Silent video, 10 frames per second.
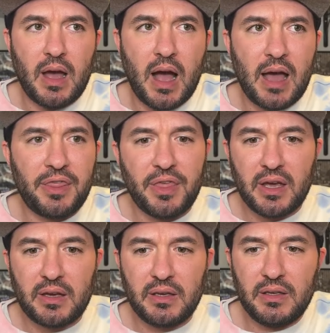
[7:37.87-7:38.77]
I
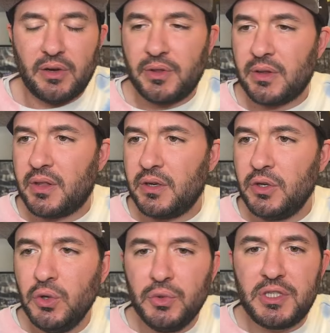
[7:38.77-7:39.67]
think, you know, the
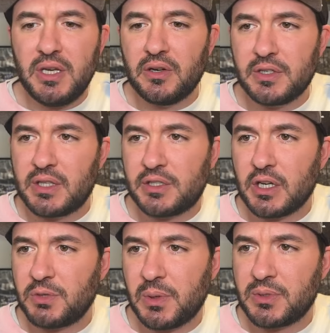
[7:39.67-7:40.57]
news here is that
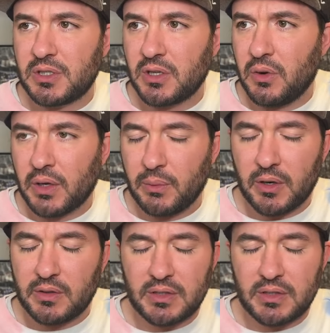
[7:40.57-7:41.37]
Chauncey Billups isn't going anywhere.